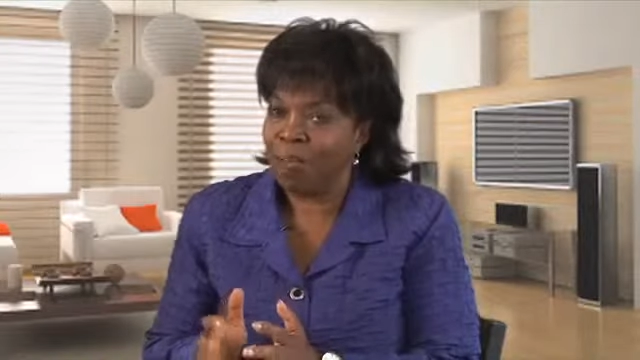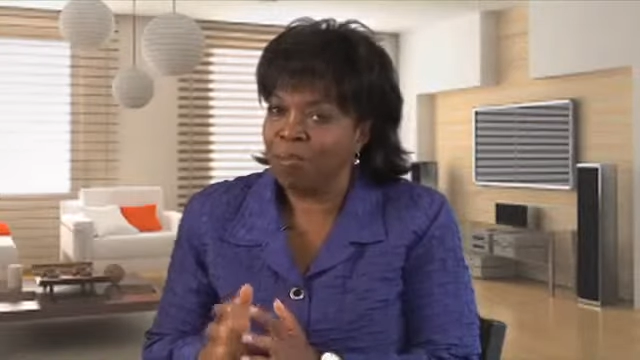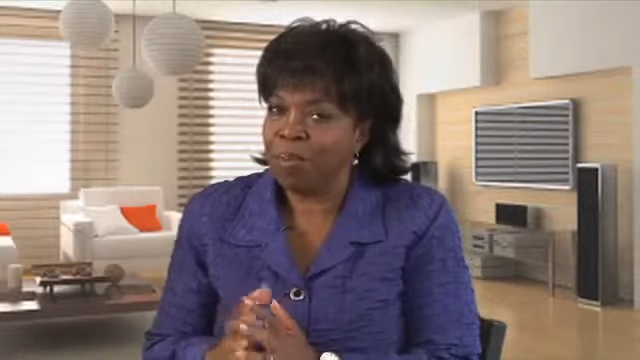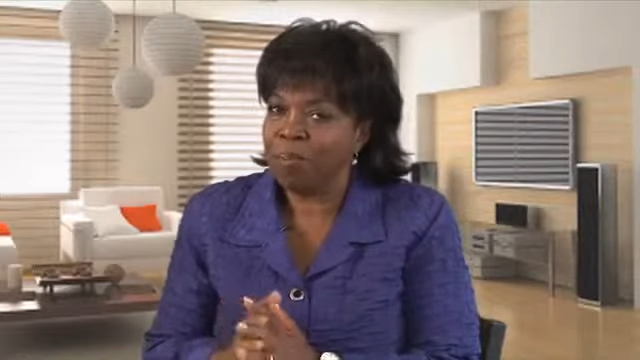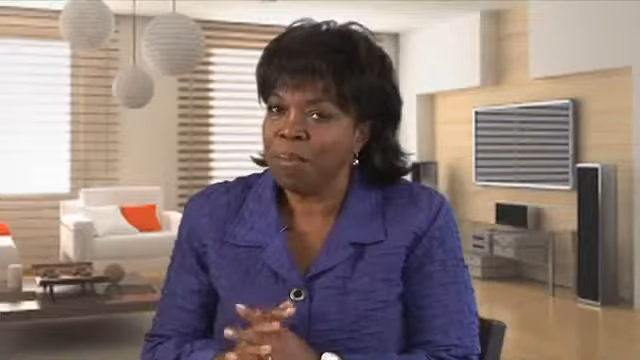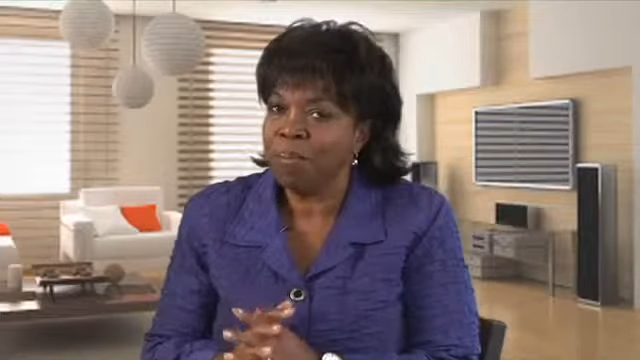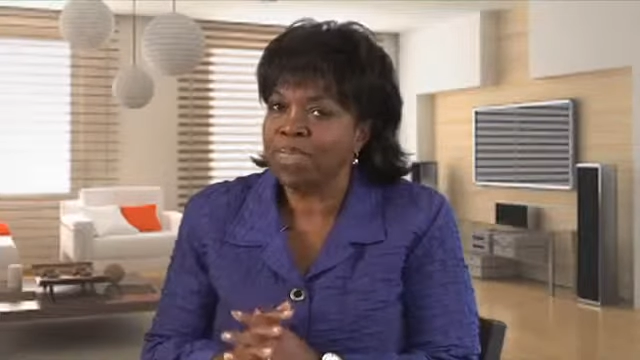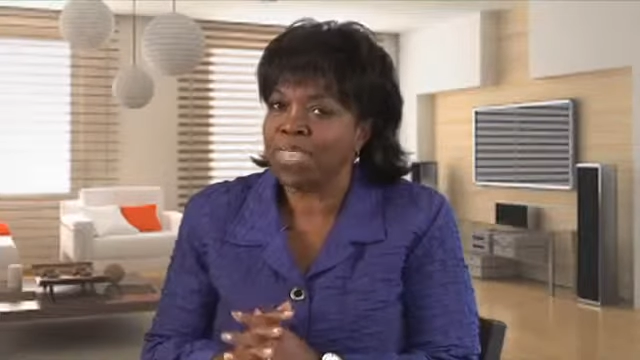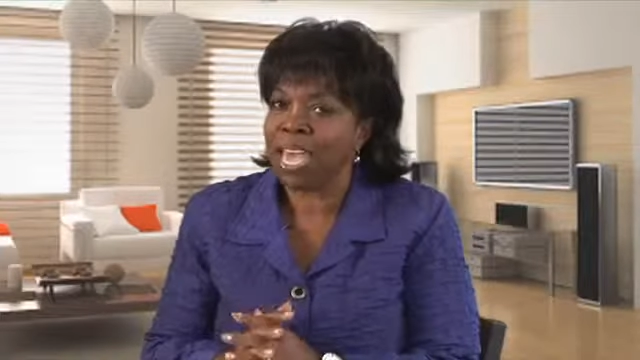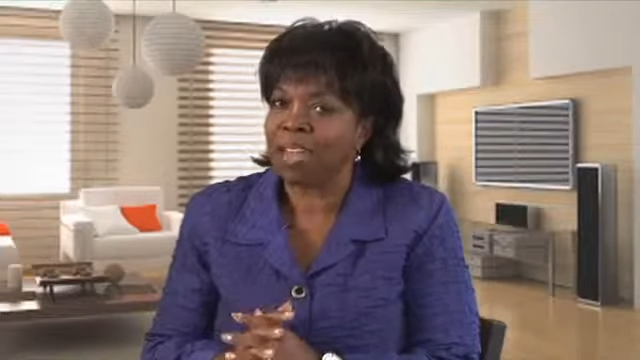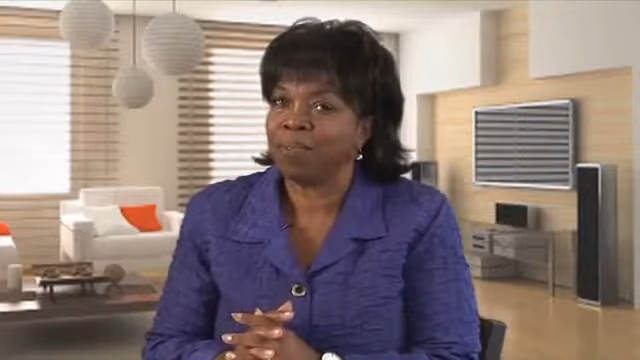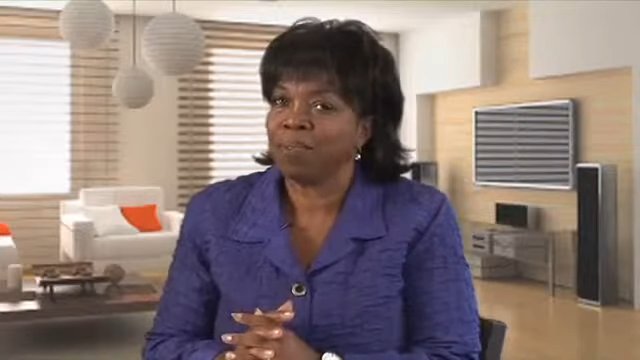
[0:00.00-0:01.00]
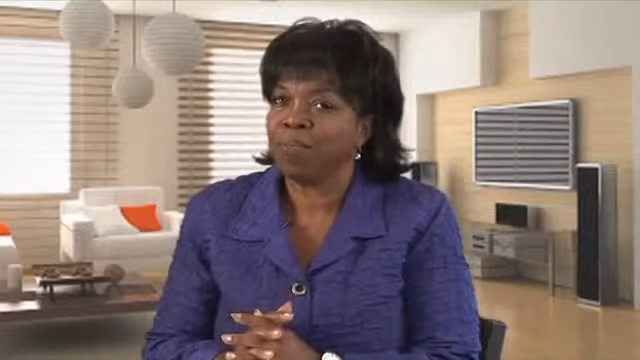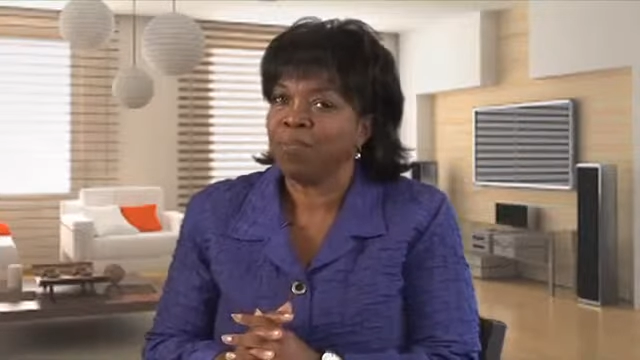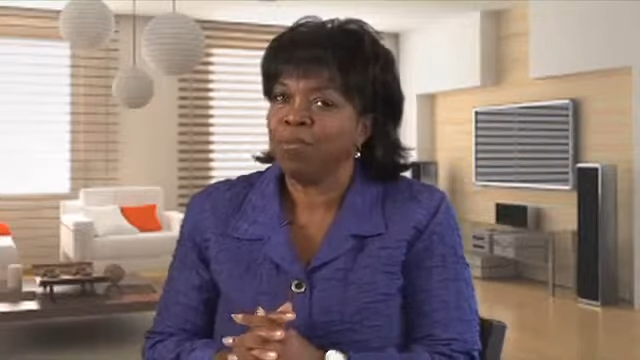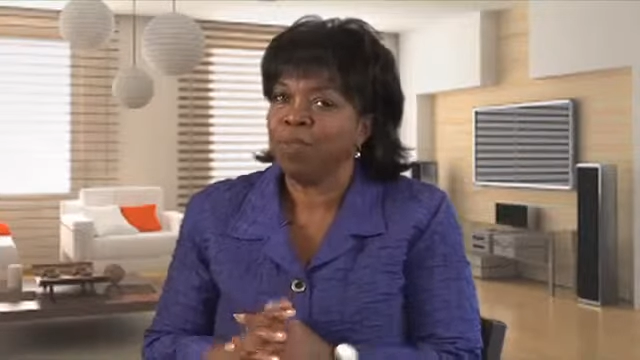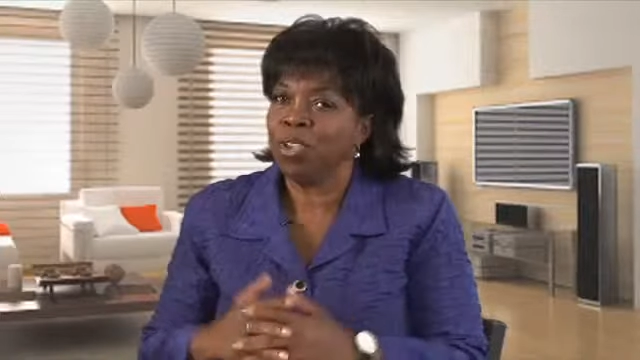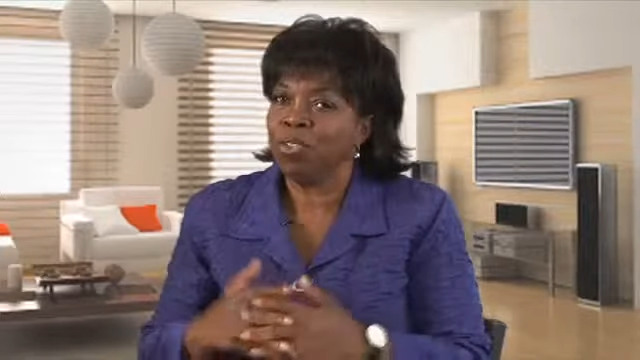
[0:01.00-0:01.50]
Remember that
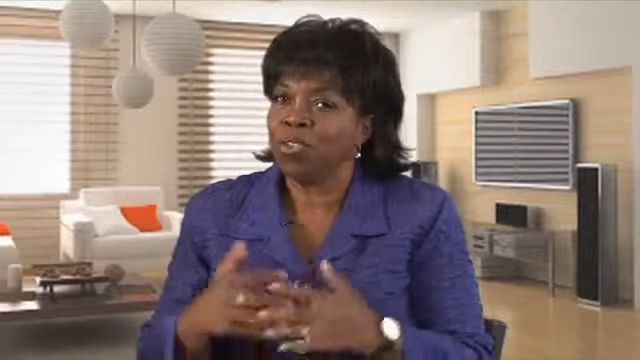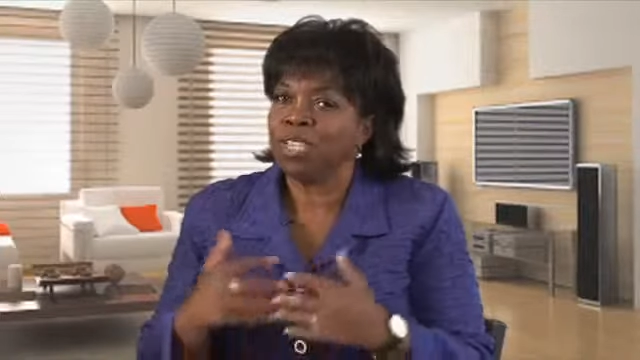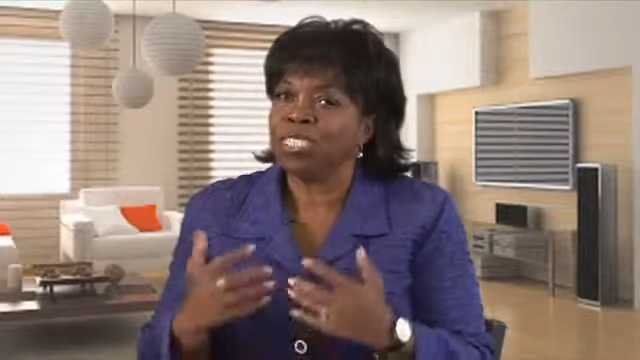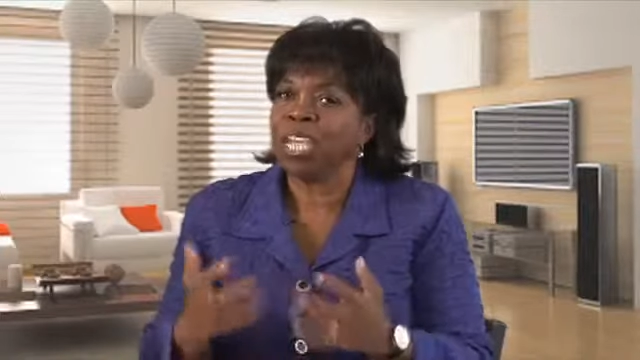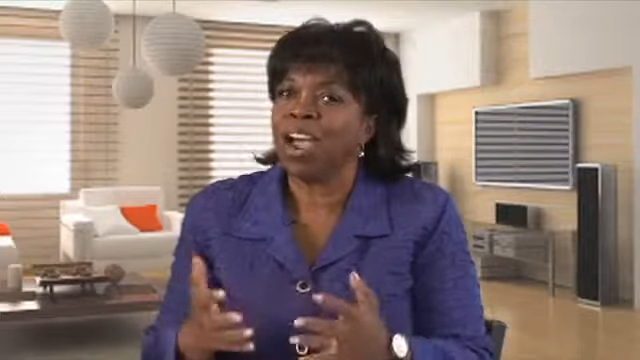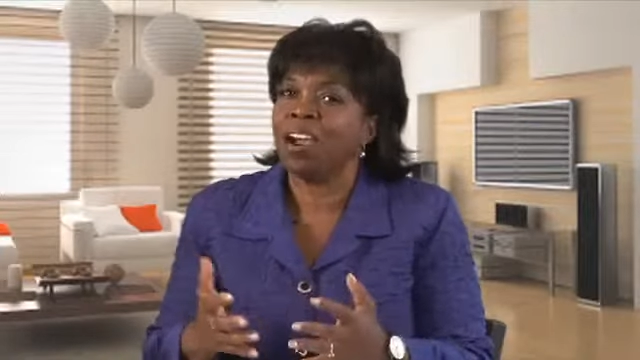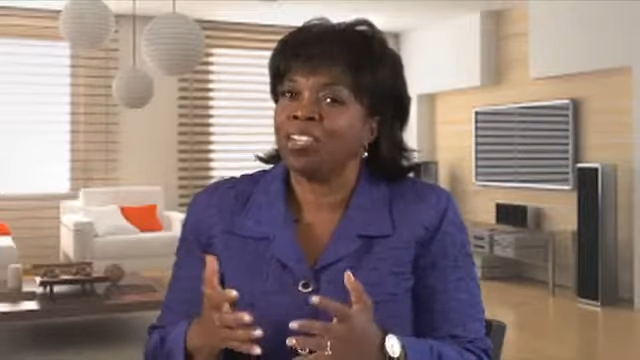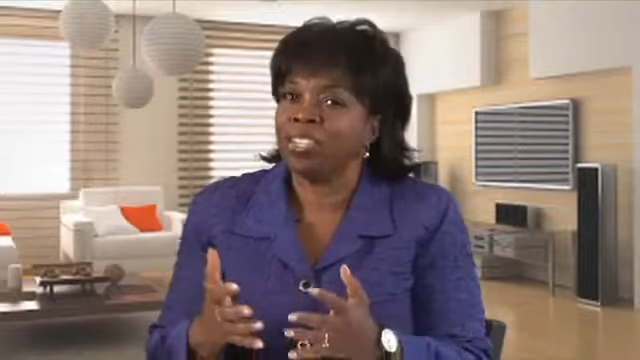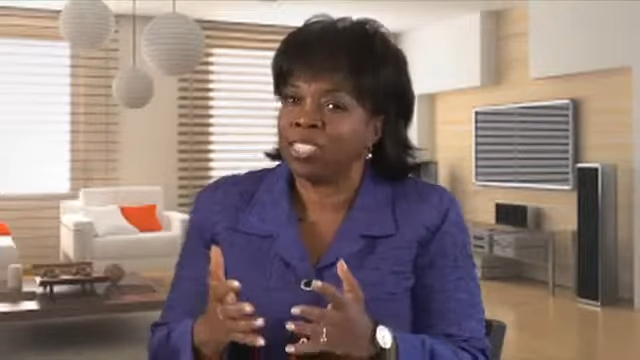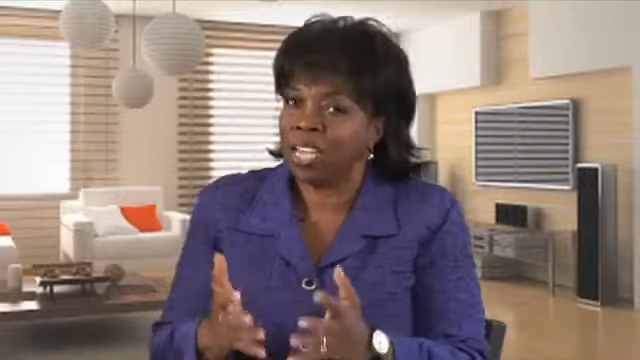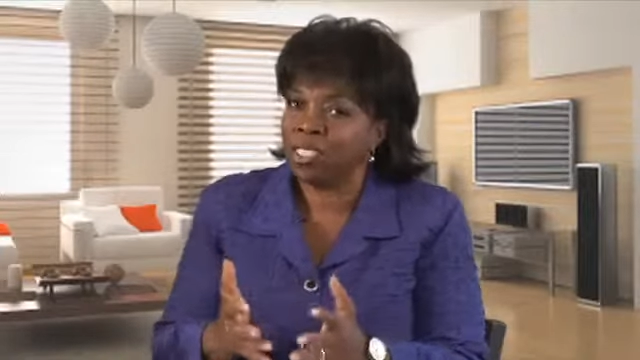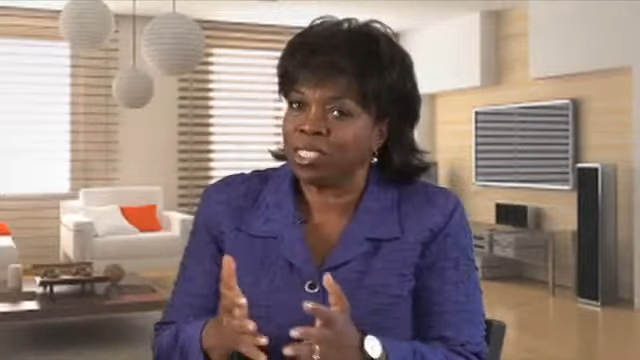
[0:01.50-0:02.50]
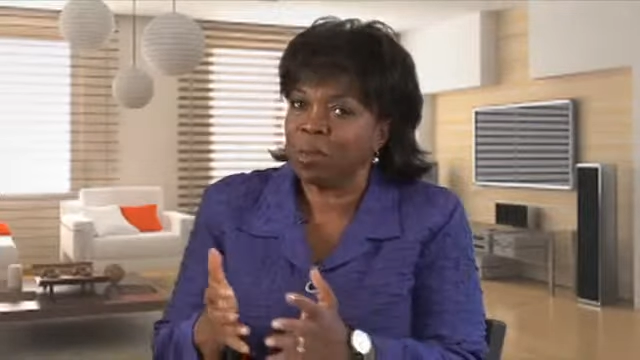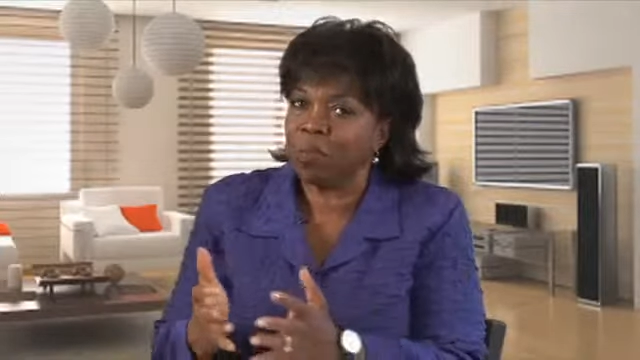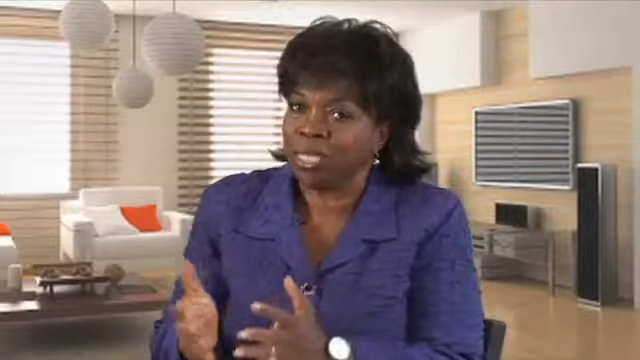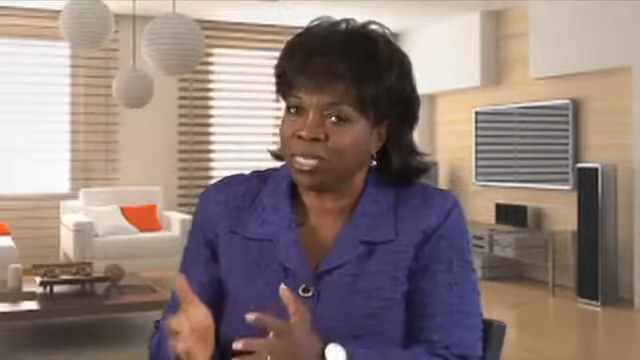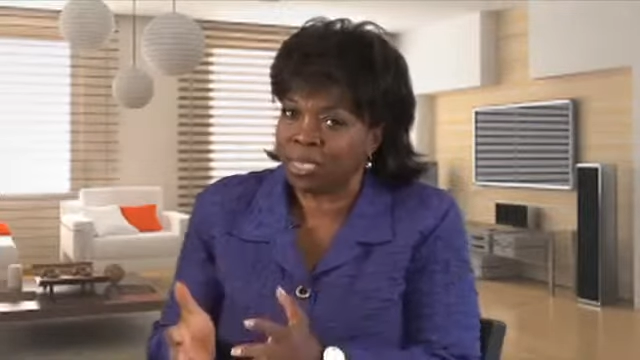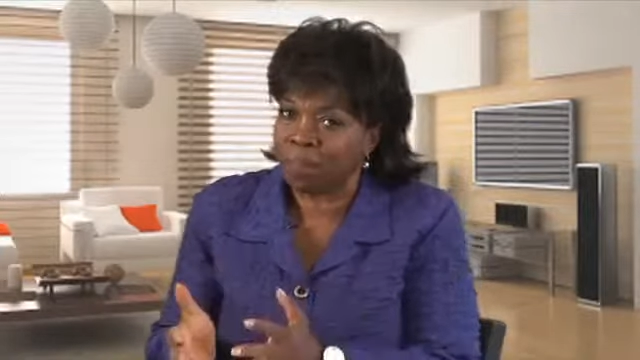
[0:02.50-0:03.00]
when you desire to tell
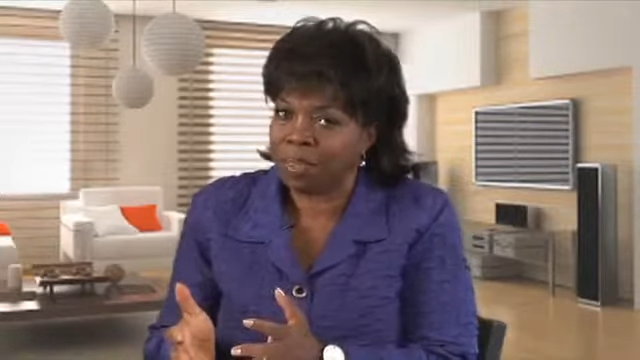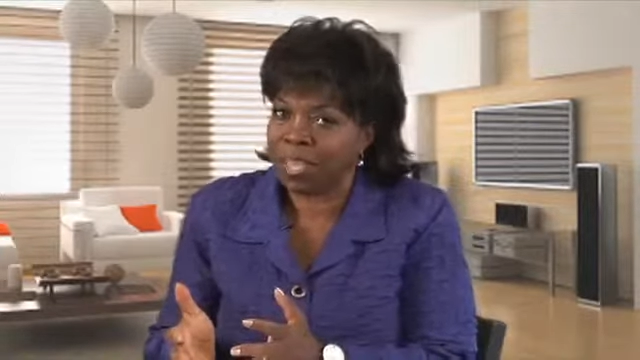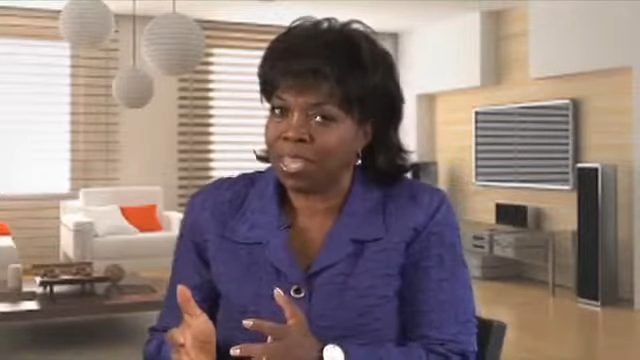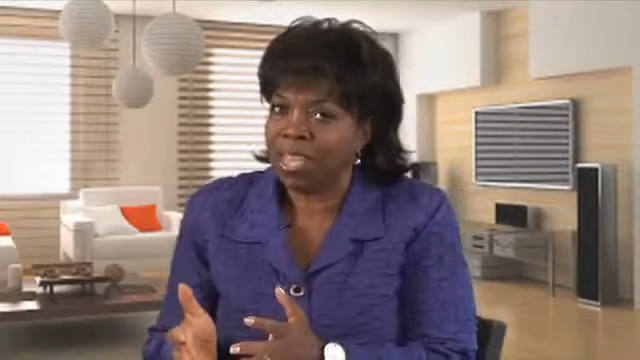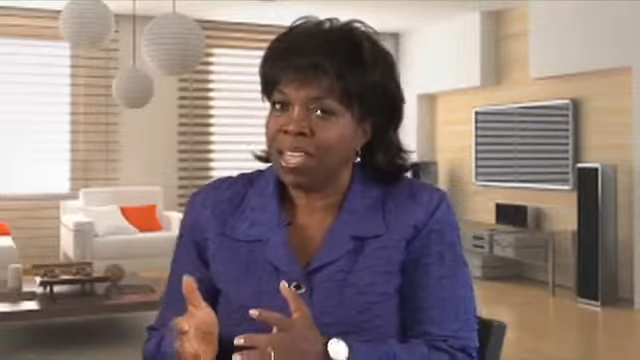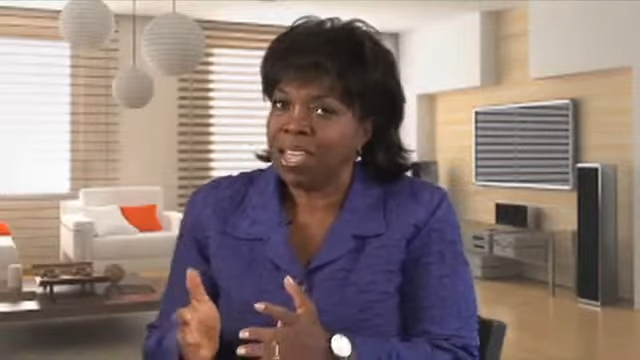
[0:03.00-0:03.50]
someone something,